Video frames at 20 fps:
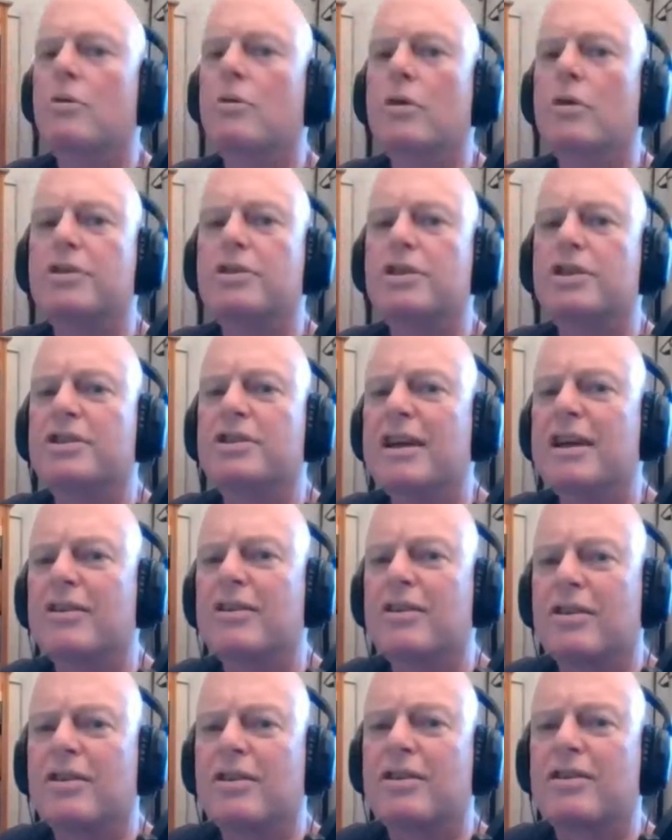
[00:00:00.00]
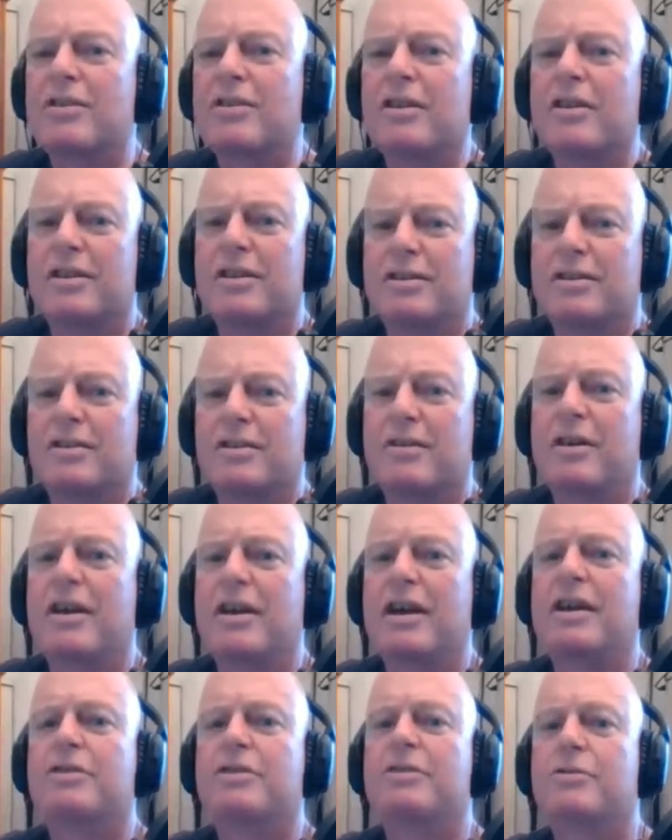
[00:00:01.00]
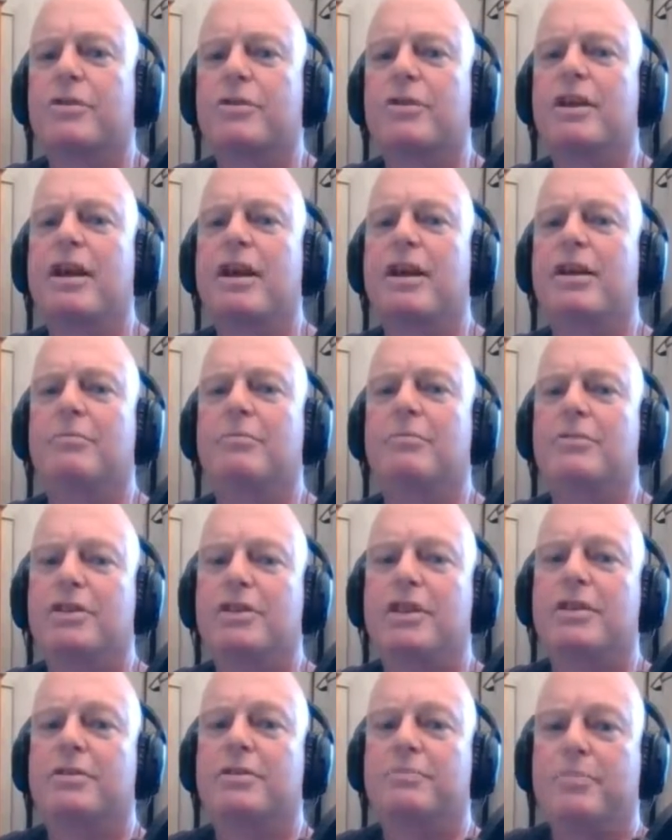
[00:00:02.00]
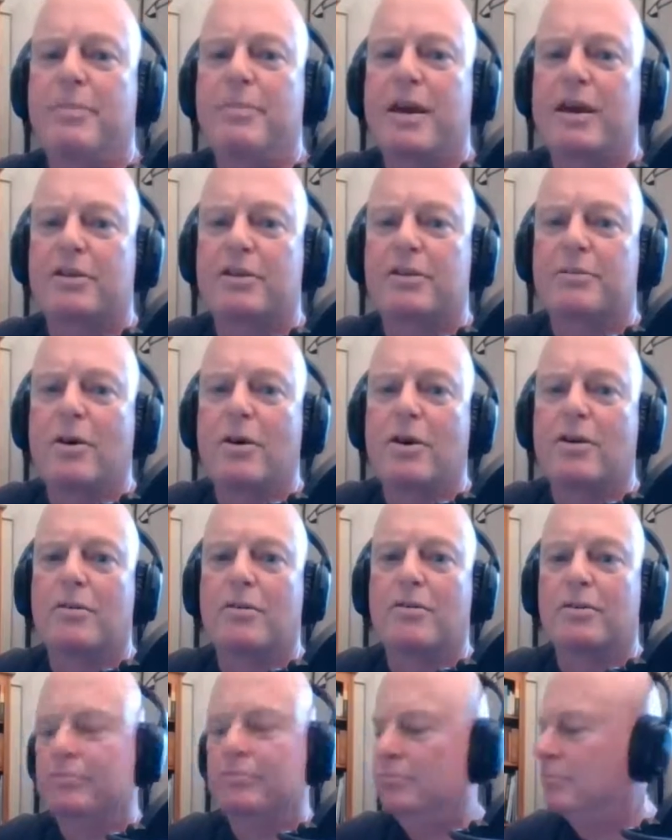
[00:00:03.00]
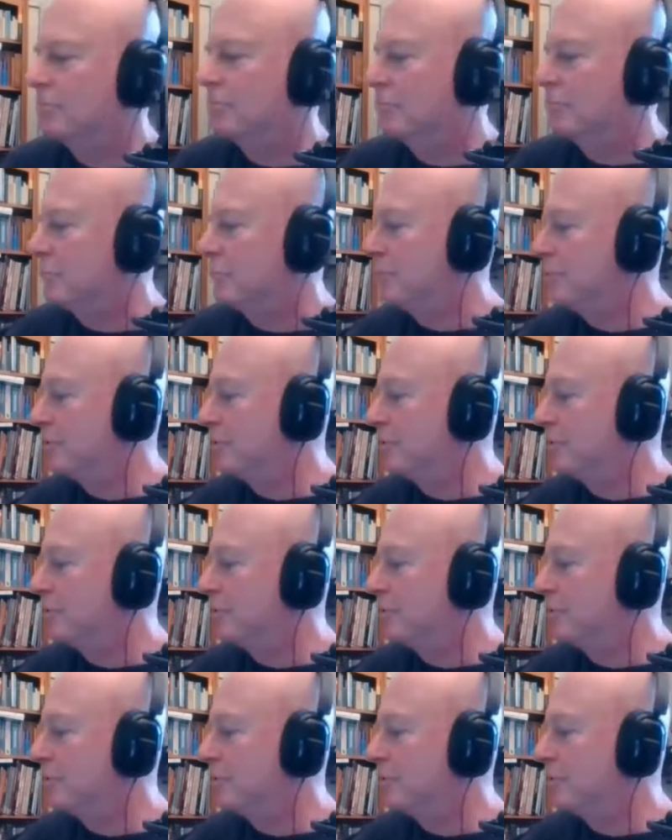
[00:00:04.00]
She sounded kind of nice, so I asked her a name. She says, be back tomorrow. Oops,